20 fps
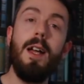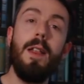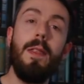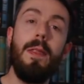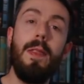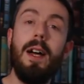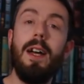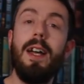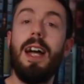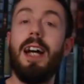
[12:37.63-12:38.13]

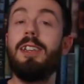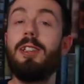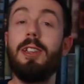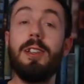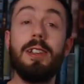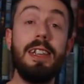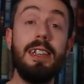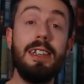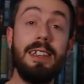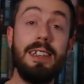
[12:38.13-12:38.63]
that, as you
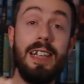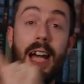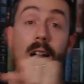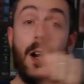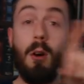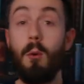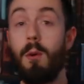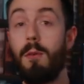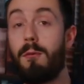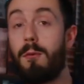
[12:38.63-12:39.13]
can
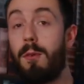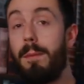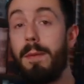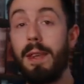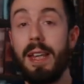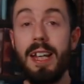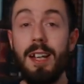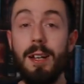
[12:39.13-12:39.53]
tell from the